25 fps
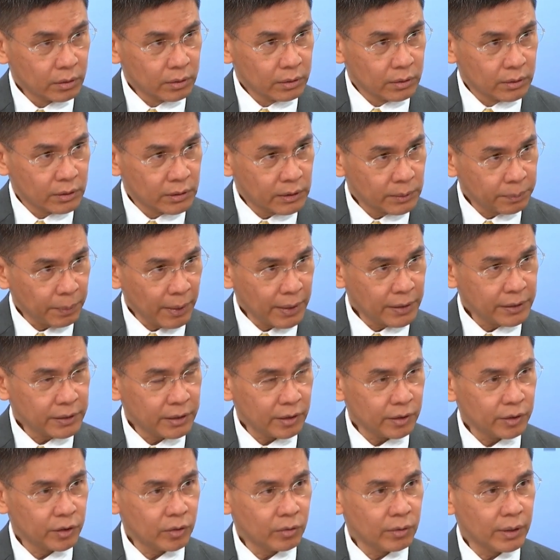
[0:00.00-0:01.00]
special
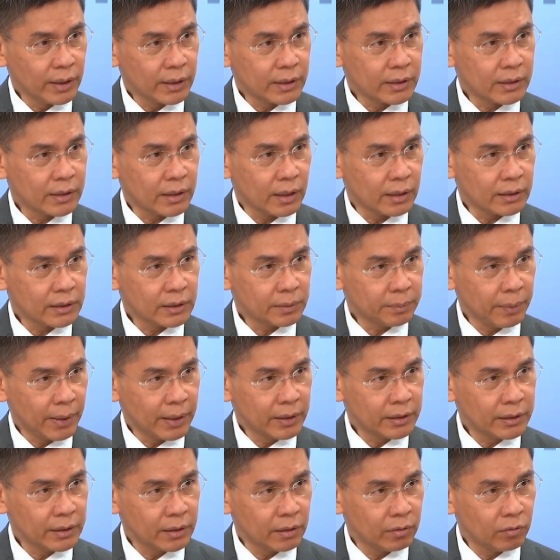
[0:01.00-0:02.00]
units, uh,
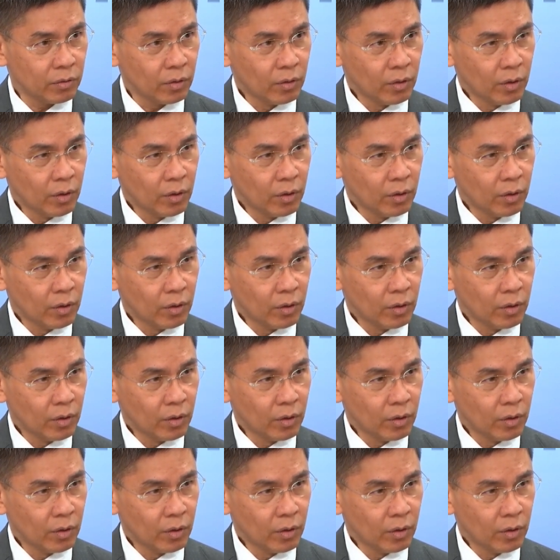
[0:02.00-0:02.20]
special